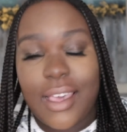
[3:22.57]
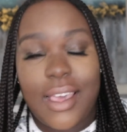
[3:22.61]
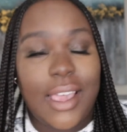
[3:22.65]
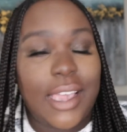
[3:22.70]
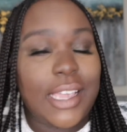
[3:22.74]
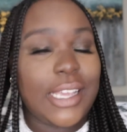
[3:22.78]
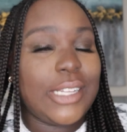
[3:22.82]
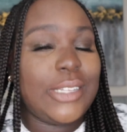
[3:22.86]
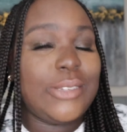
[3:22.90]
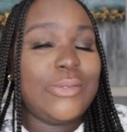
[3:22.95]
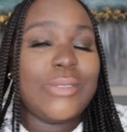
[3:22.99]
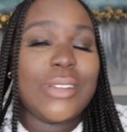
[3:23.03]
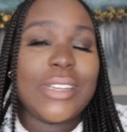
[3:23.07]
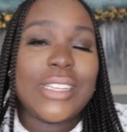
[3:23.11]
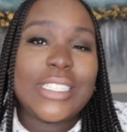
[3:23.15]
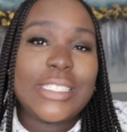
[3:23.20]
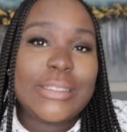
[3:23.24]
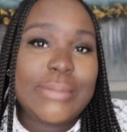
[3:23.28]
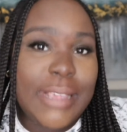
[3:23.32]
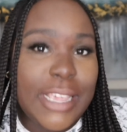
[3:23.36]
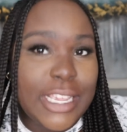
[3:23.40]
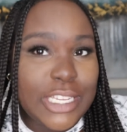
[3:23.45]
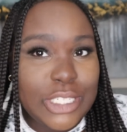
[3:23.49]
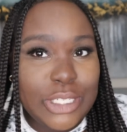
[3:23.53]
I ain't do
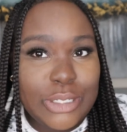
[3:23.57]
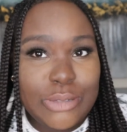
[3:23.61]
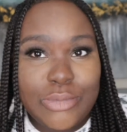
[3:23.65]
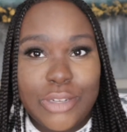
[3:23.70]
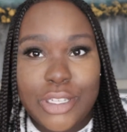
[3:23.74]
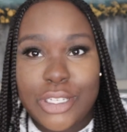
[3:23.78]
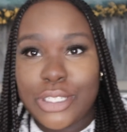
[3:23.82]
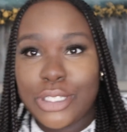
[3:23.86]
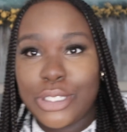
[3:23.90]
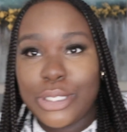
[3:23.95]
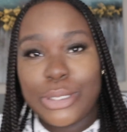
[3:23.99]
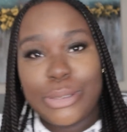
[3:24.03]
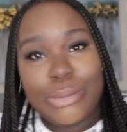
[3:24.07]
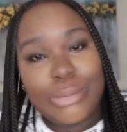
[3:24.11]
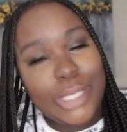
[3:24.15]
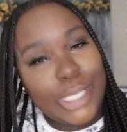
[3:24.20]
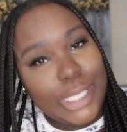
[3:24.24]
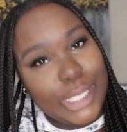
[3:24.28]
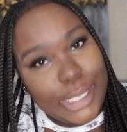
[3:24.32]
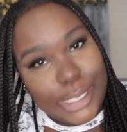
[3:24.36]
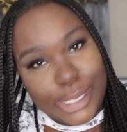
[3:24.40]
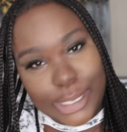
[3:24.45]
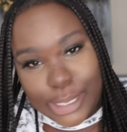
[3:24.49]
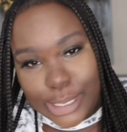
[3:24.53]
nothing special, nothing
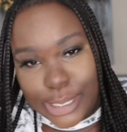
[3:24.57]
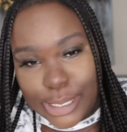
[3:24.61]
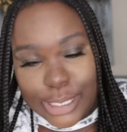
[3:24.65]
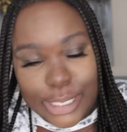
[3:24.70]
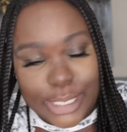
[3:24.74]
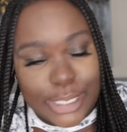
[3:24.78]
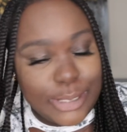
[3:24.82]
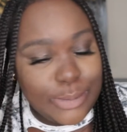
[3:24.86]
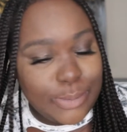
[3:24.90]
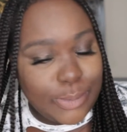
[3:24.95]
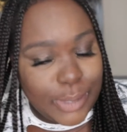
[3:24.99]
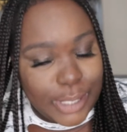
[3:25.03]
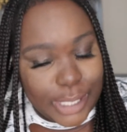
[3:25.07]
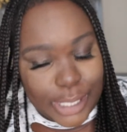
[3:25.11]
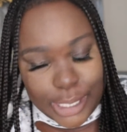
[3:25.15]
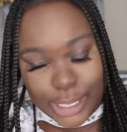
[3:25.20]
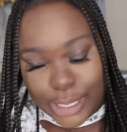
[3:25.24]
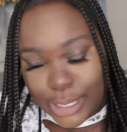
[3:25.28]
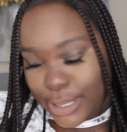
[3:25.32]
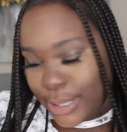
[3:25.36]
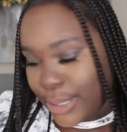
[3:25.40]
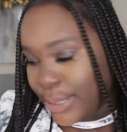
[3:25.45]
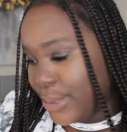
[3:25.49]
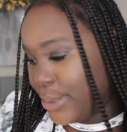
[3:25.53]
unique this
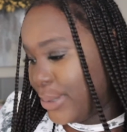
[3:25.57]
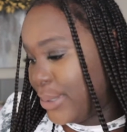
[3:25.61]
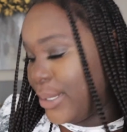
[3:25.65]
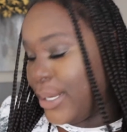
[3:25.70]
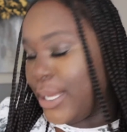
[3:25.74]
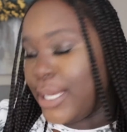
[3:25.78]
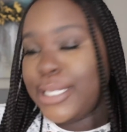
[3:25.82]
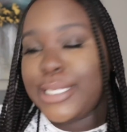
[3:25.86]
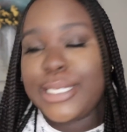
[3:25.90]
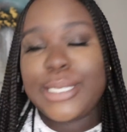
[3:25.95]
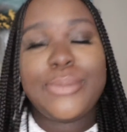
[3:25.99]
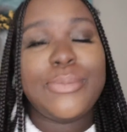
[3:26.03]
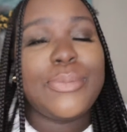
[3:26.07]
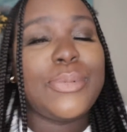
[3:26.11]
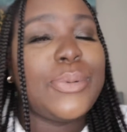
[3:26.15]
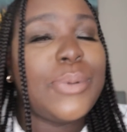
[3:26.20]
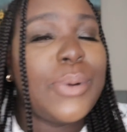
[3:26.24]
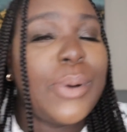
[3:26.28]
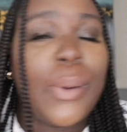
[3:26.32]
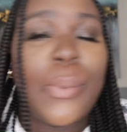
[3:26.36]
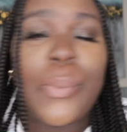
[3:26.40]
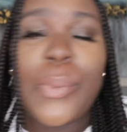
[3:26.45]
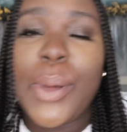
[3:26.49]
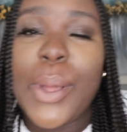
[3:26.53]
week. Let's see
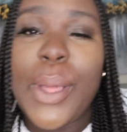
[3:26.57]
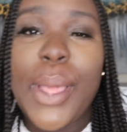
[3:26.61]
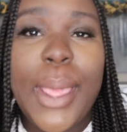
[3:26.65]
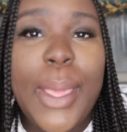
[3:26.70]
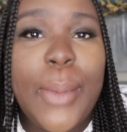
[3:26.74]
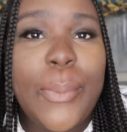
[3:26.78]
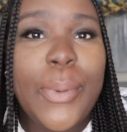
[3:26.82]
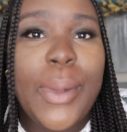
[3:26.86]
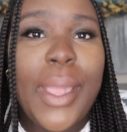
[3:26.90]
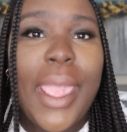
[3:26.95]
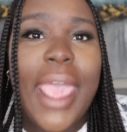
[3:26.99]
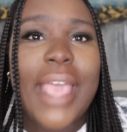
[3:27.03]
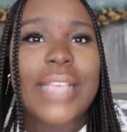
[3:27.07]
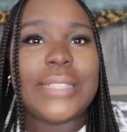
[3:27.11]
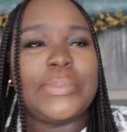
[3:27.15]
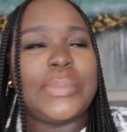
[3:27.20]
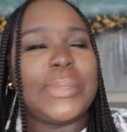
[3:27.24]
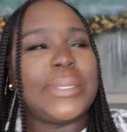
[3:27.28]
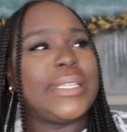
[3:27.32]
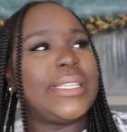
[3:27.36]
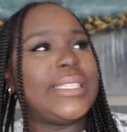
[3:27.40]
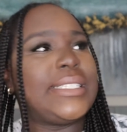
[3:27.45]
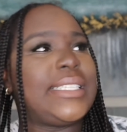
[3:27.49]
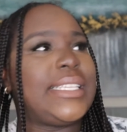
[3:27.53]
what
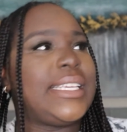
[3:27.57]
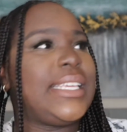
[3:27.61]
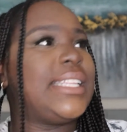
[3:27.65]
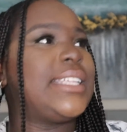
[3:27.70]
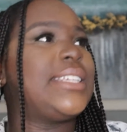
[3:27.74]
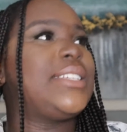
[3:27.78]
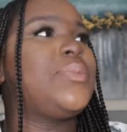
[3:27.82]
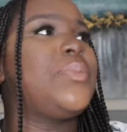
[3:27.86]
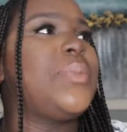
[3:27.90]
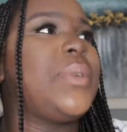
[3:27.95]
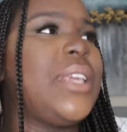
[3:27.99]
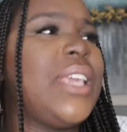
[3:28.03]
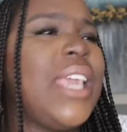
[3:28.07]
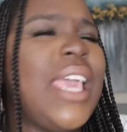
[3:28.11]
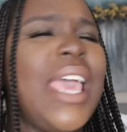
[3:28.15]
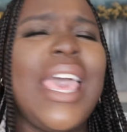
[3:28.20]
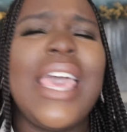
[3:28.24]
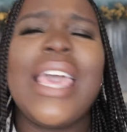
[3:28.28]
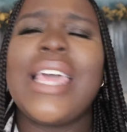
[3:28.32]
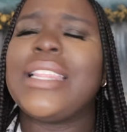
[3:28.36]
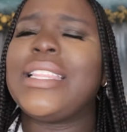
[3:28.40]
has been the tea this week.